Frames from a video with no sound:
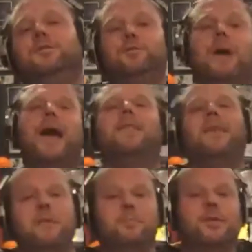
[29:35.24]
buy
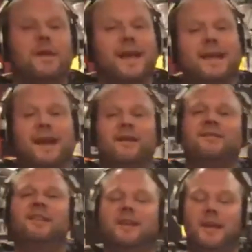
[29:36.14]
that book. I
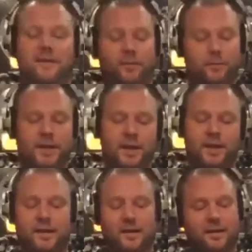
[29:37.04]
guarantee it. After reading
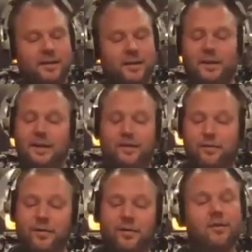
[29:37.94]
it, it's
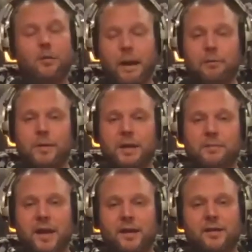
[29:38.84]
a great read,
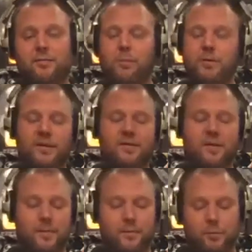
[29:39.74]
man. It's really
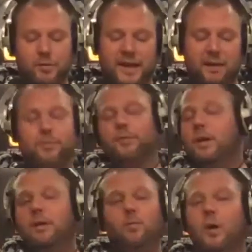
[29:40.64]
something relatable.
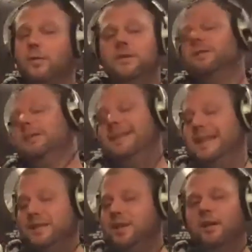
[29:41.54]
Whether you're a
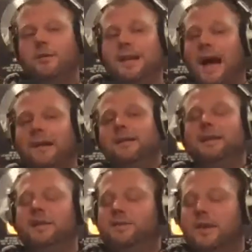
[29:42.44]
DJ or not a
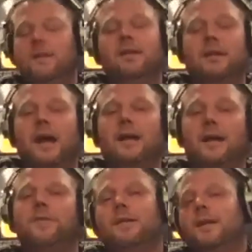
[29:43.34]
DJ, I
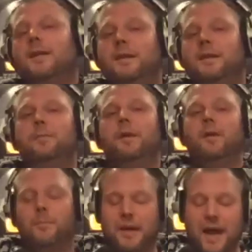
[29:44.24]
think they need to pick
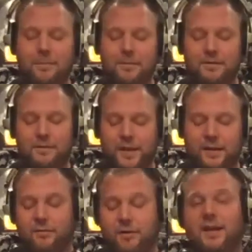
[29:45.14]
up a copy of Think
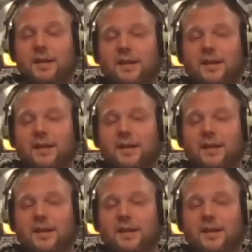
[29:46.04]
Like